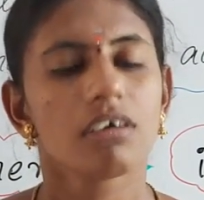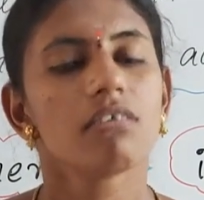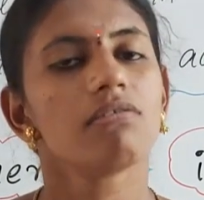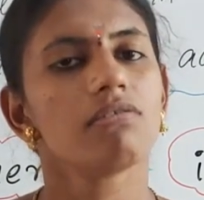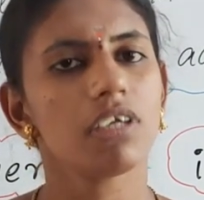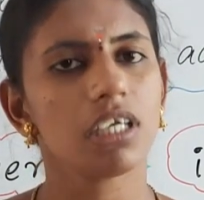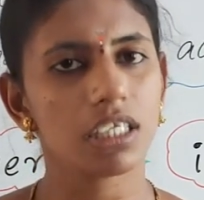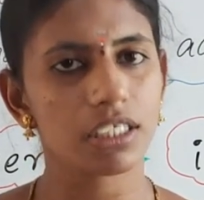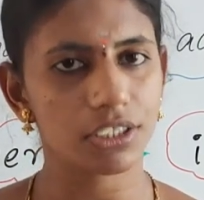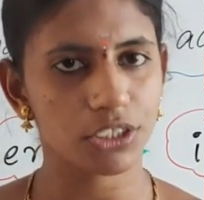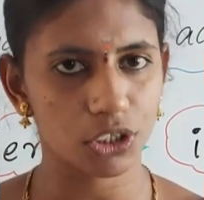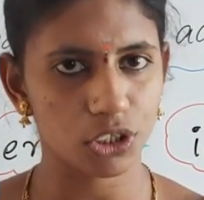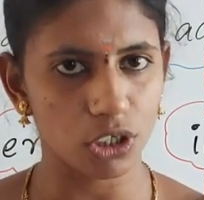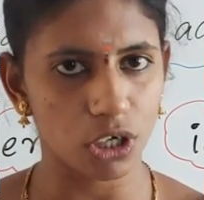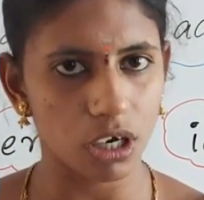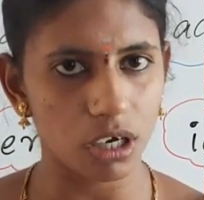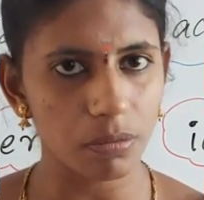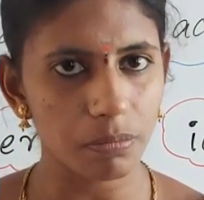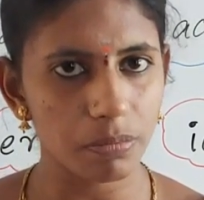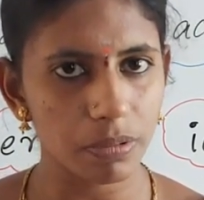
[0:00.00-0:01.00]
Will it
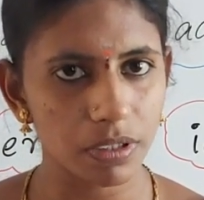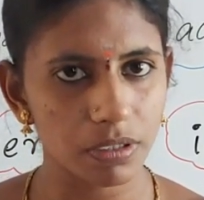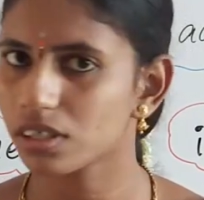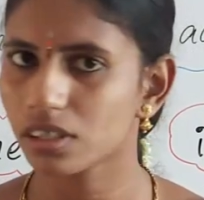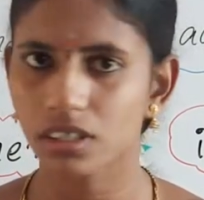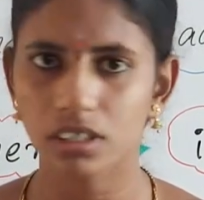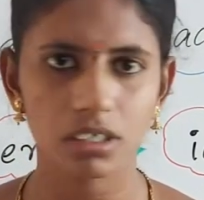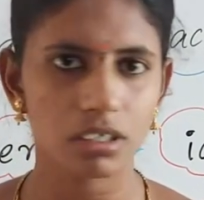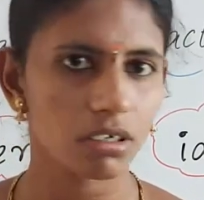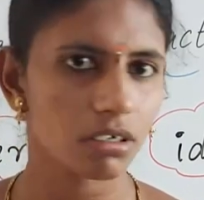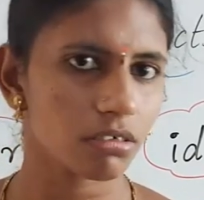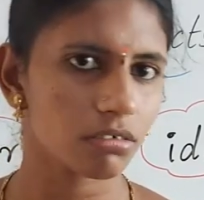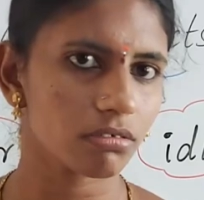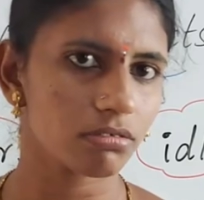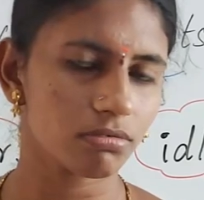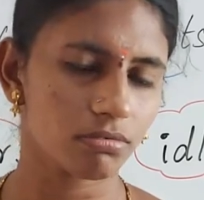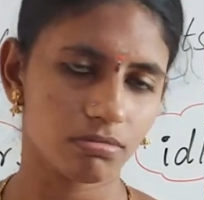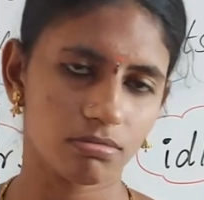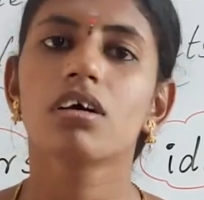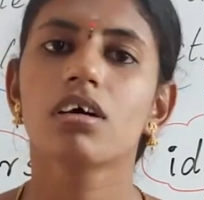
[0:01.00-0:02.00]
stop?
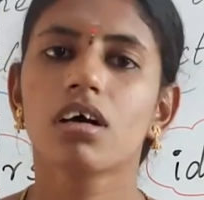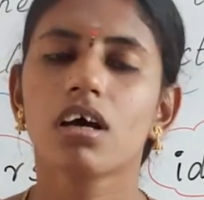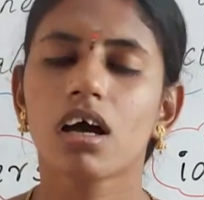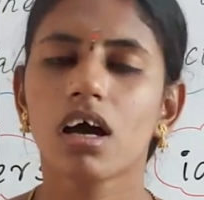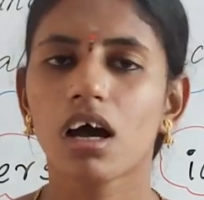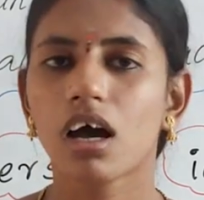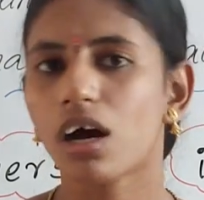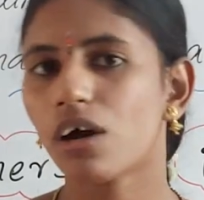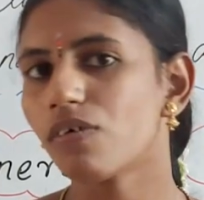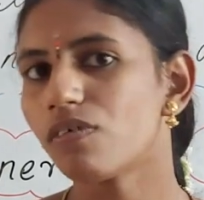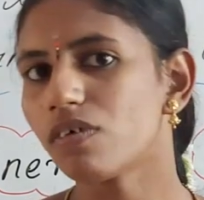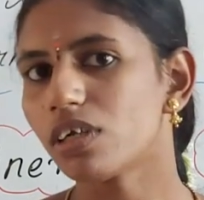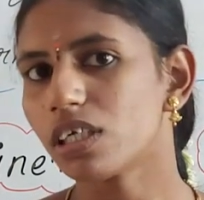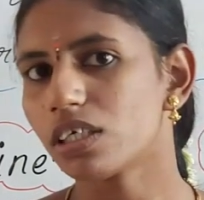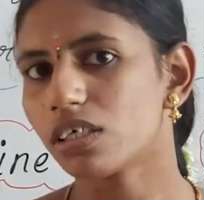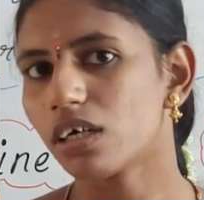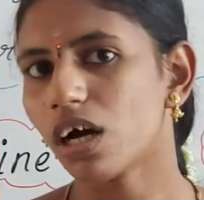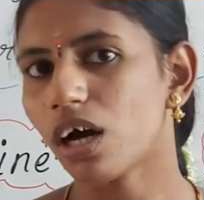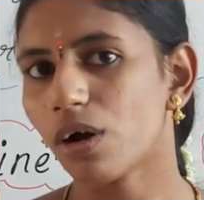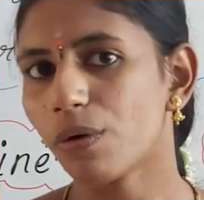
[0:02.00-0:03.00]
No. How
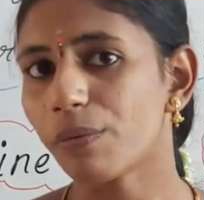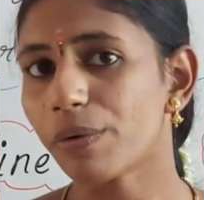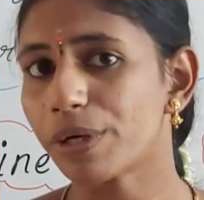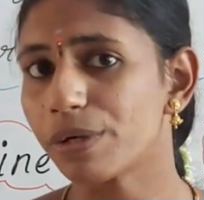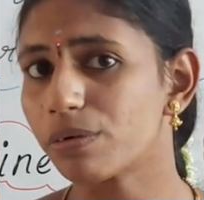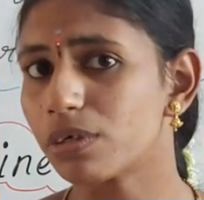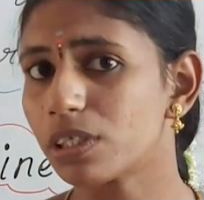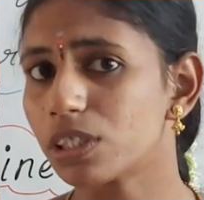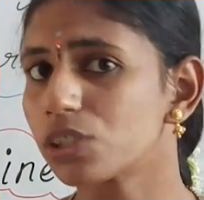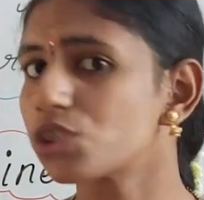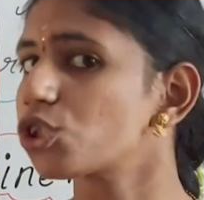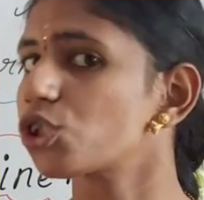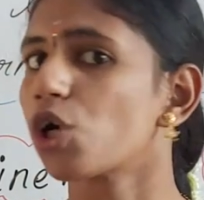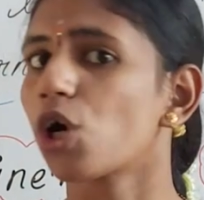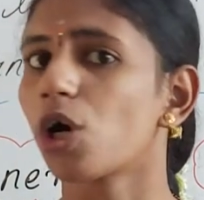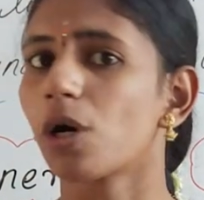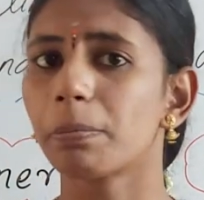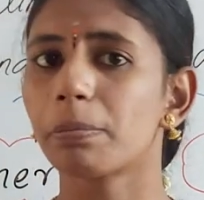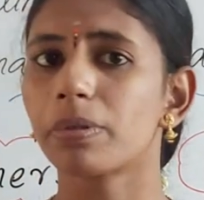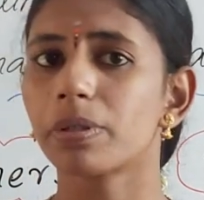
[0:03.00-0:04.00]
will it
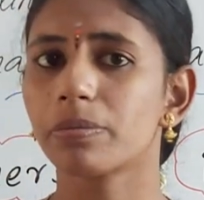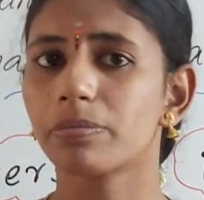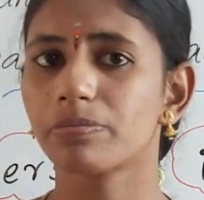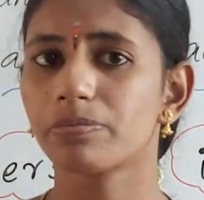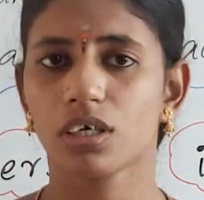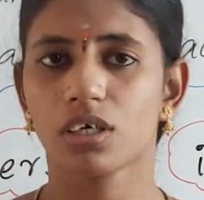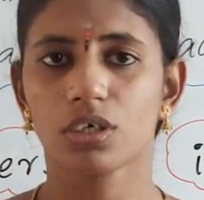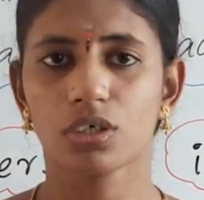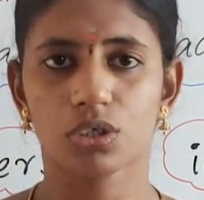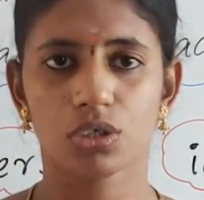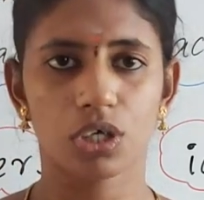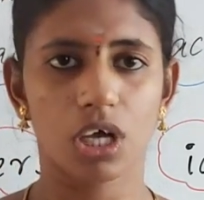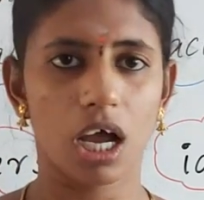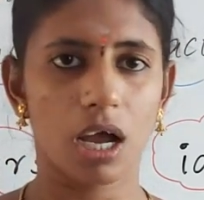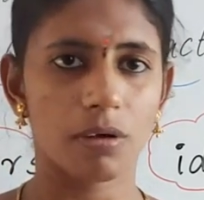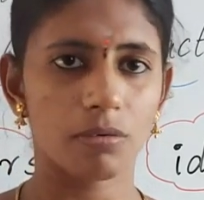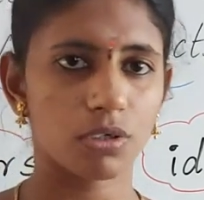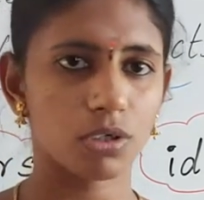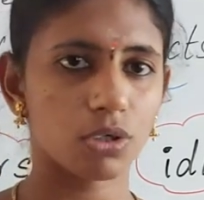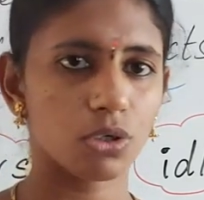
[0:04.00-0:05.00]
stop? You
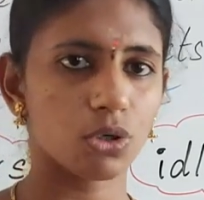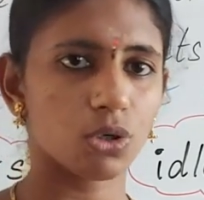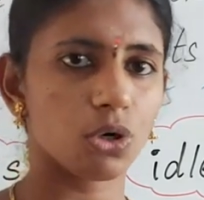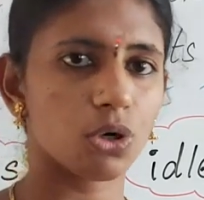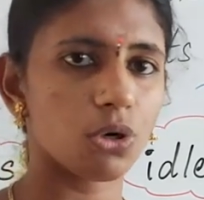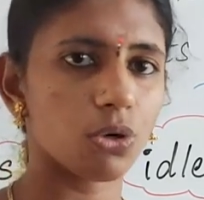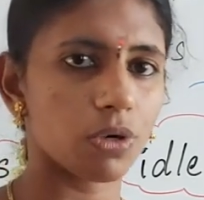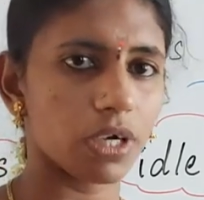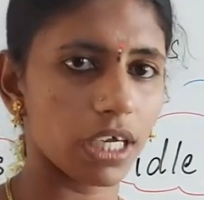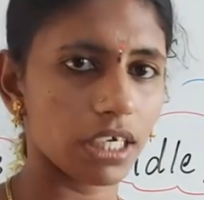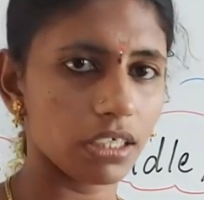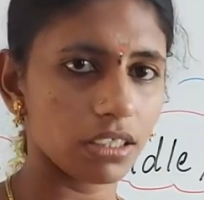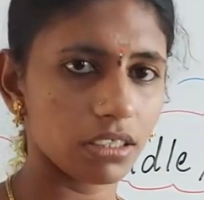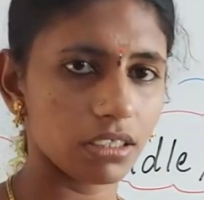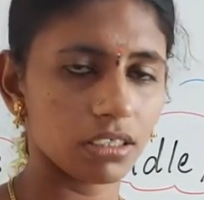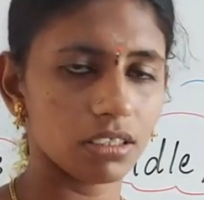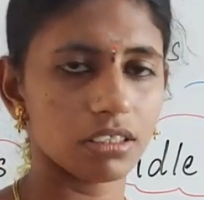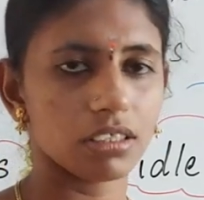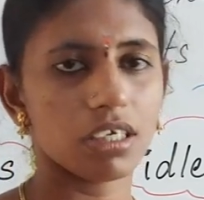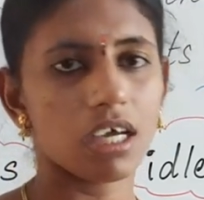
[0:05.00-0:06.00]
have to go and
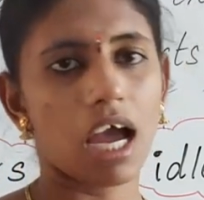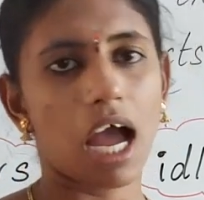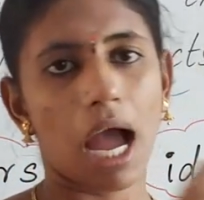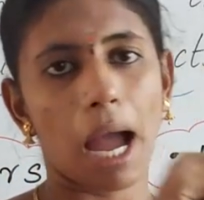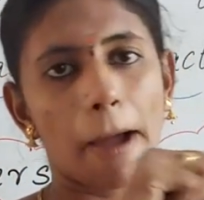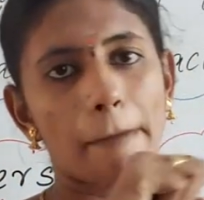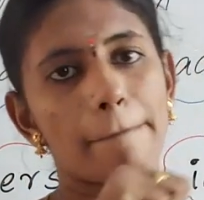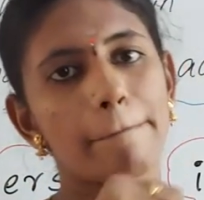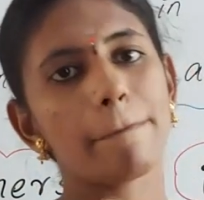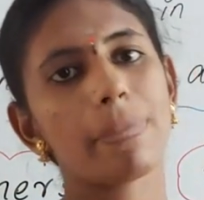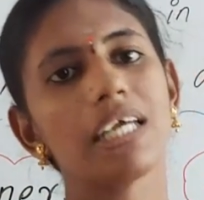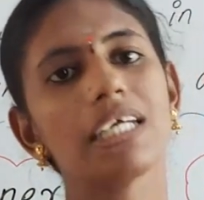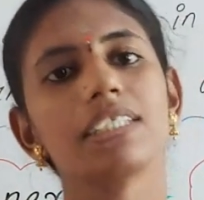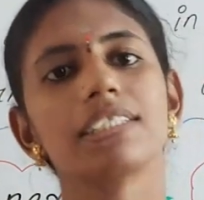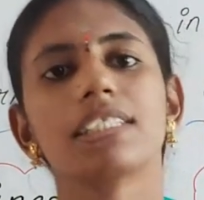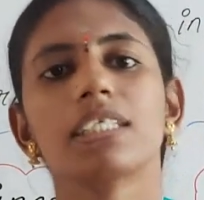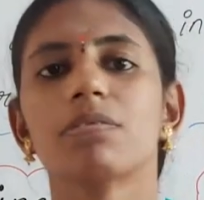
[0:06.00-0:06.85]
apply